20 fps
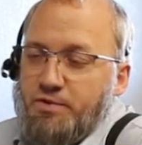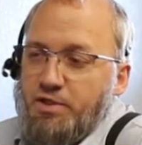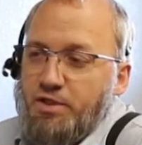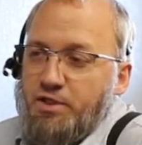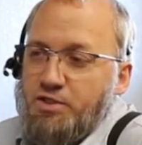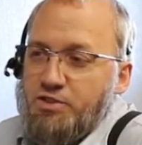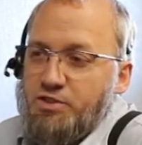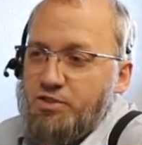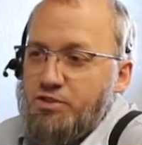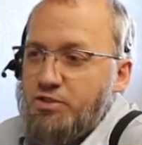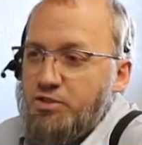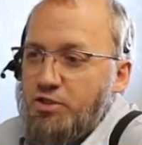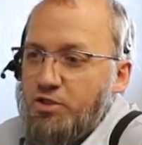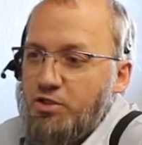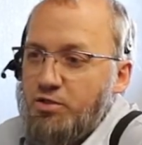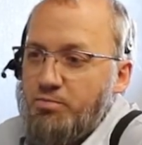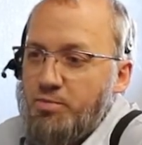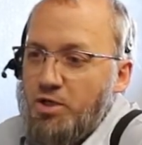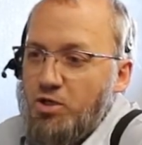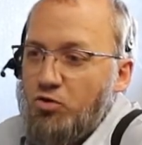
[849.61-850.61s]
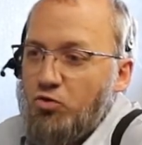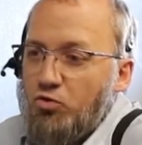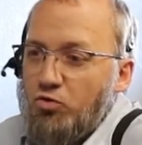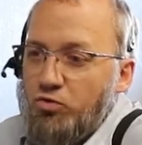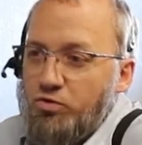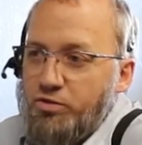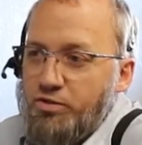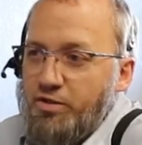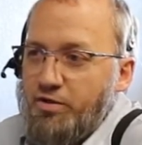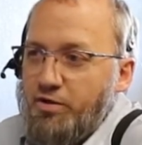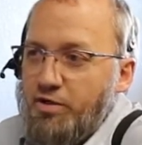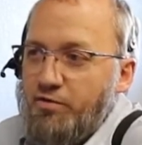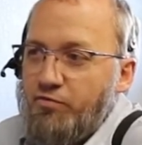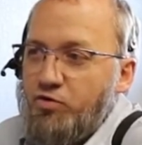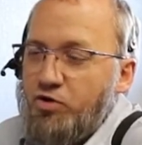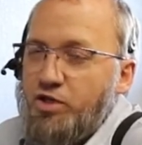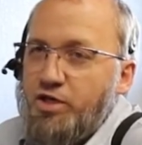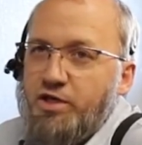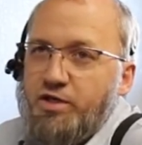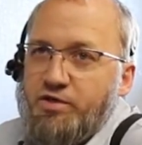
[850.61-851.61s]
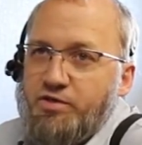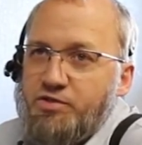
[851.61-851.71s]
That's kind of my goal every day,